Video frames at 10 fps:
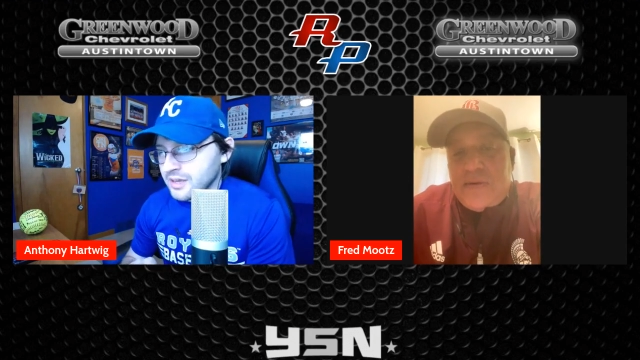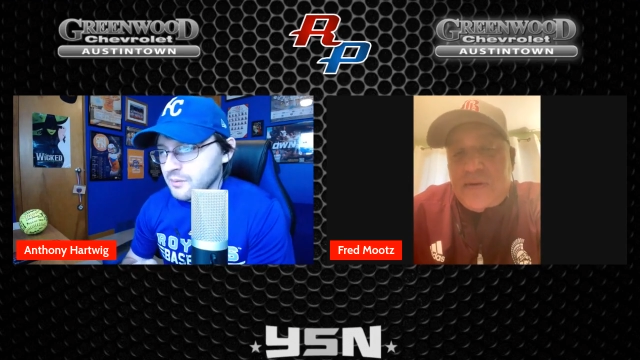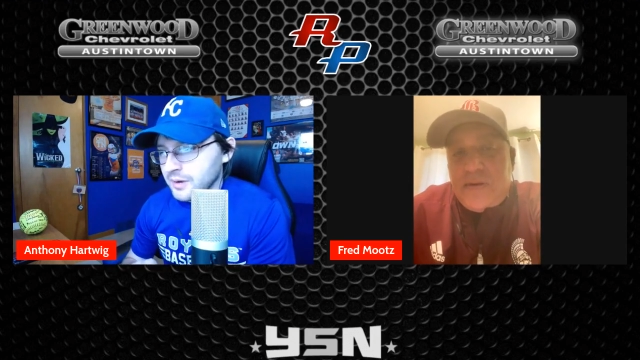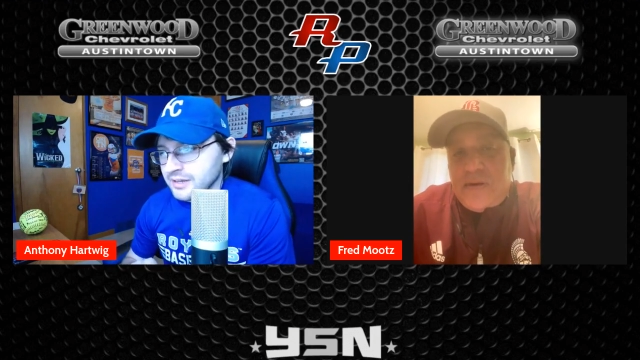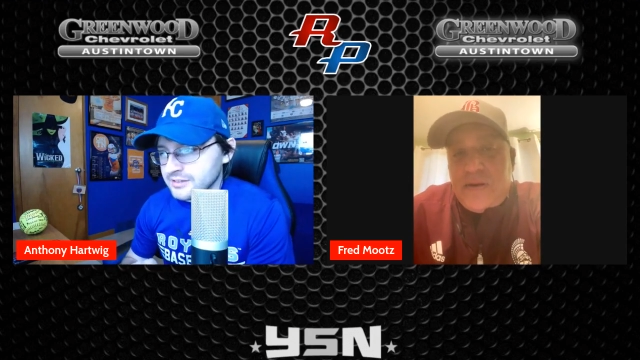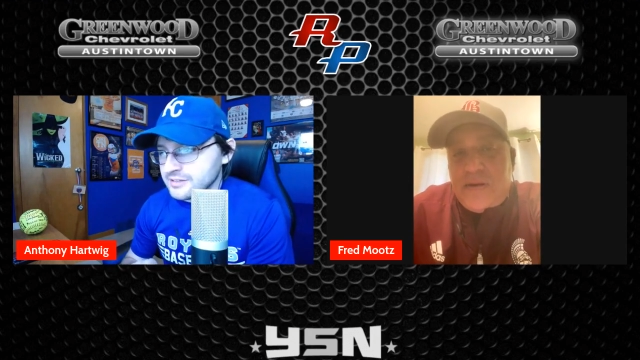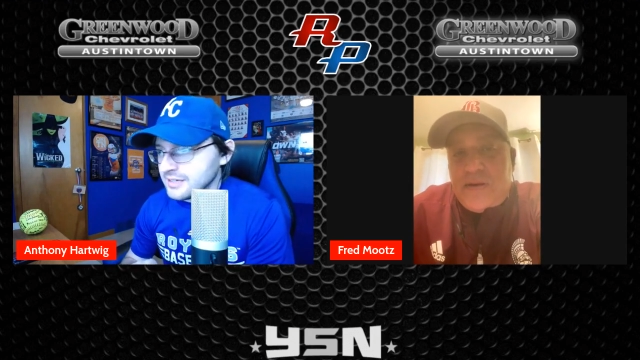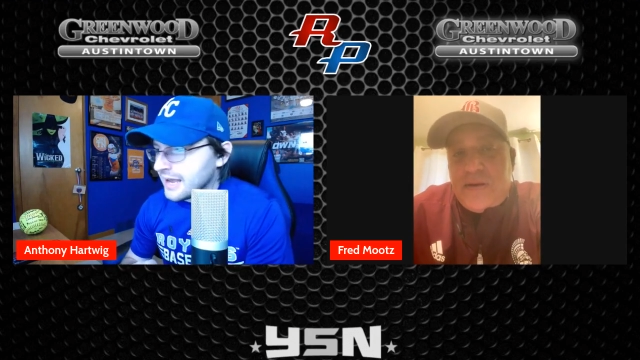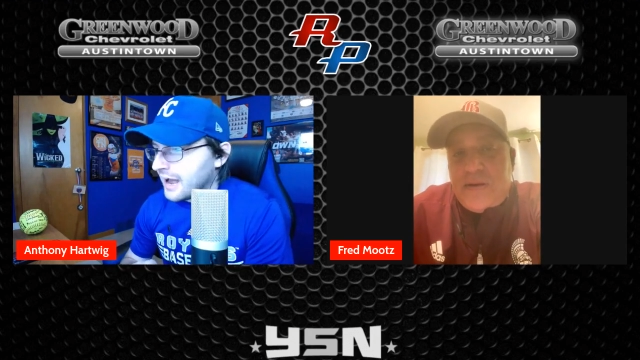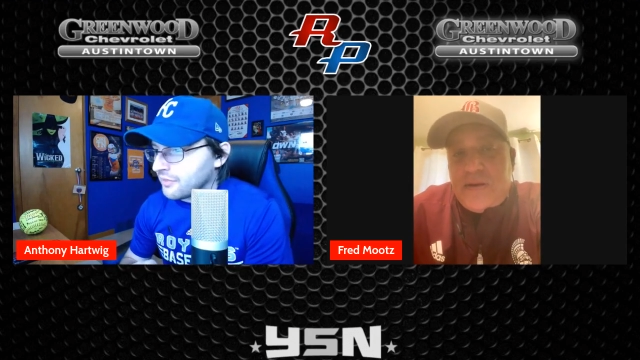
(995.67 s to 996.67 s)
Can't wait to see
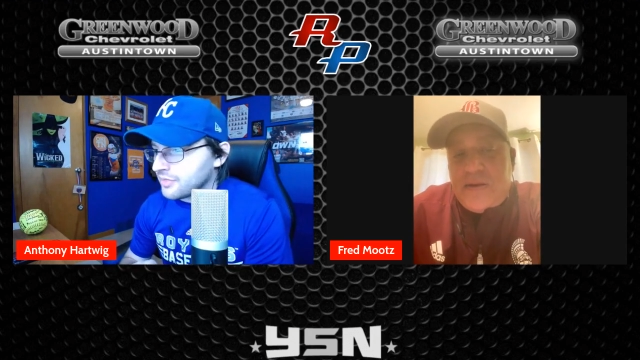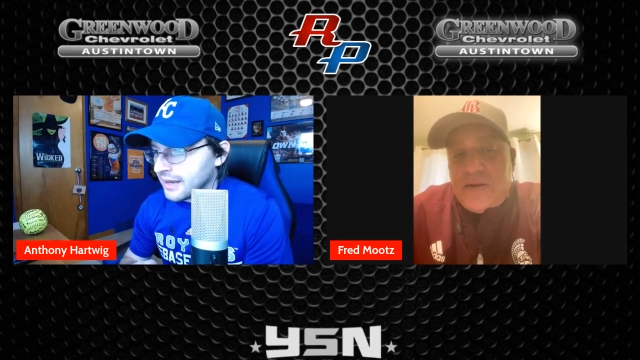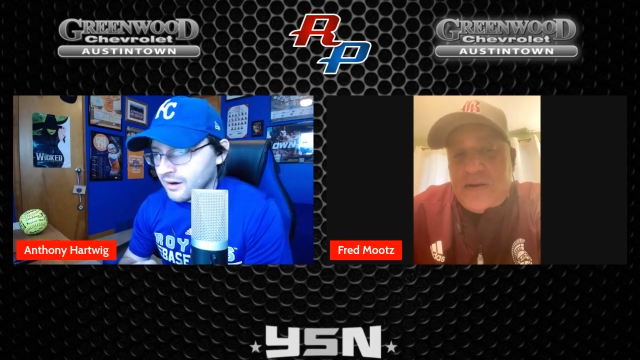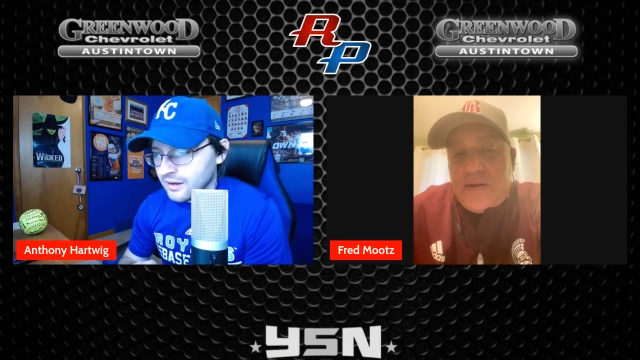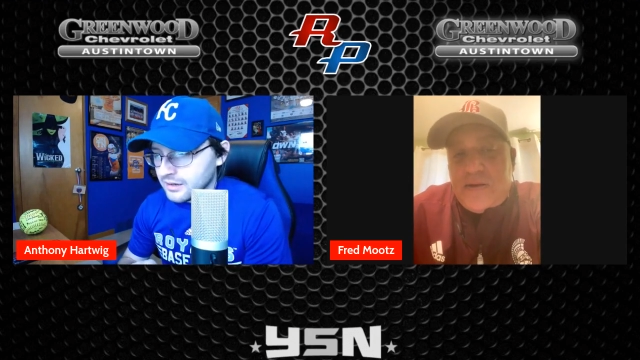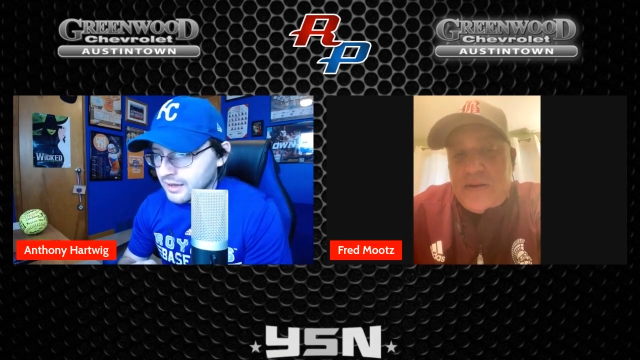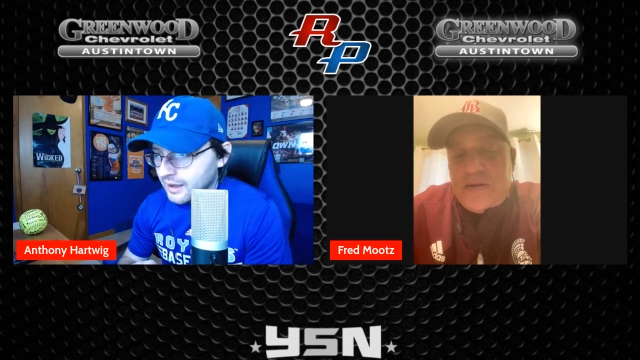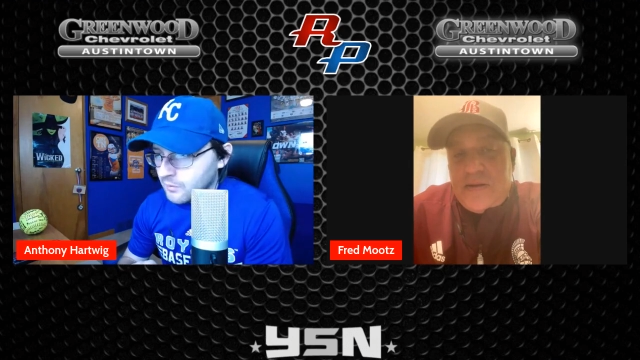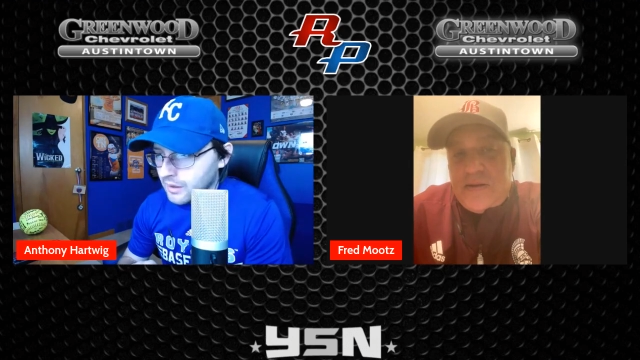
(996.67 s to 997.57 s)
you out there, and uh,